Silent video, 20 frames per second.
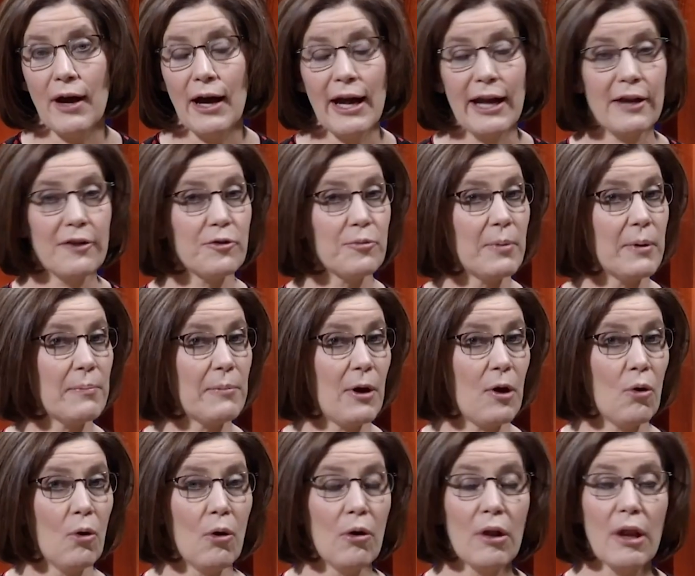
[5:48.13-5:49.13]
I could spend my
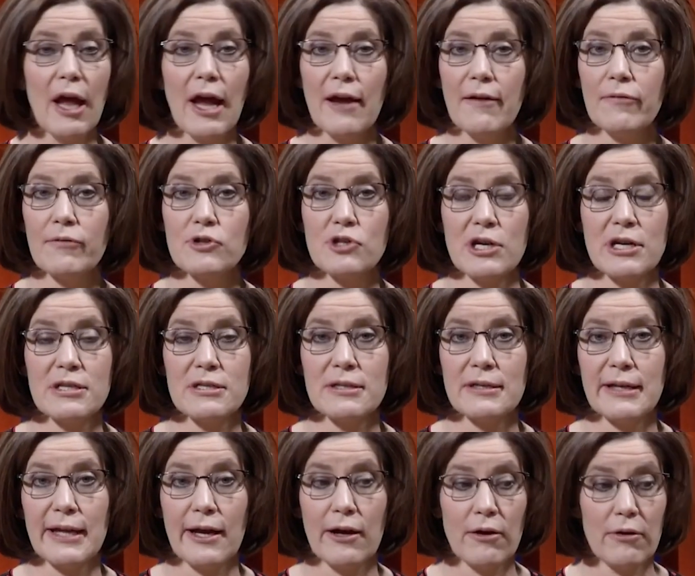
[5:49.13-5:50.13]
whole life
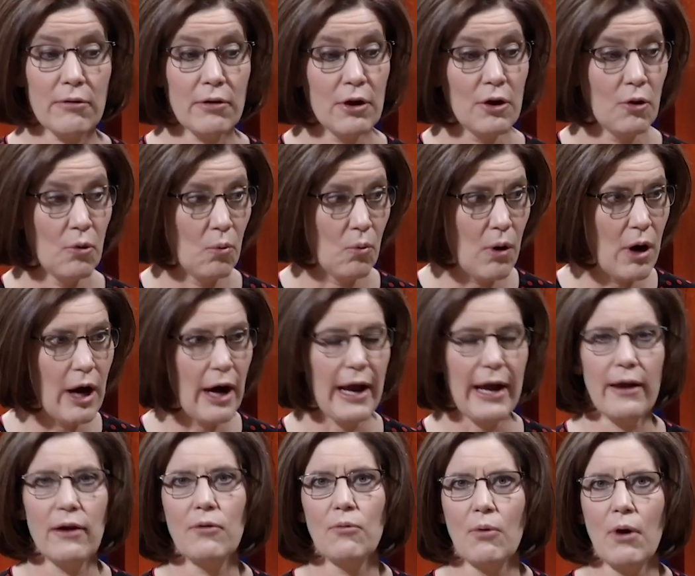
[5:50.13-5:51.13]
chasing down why.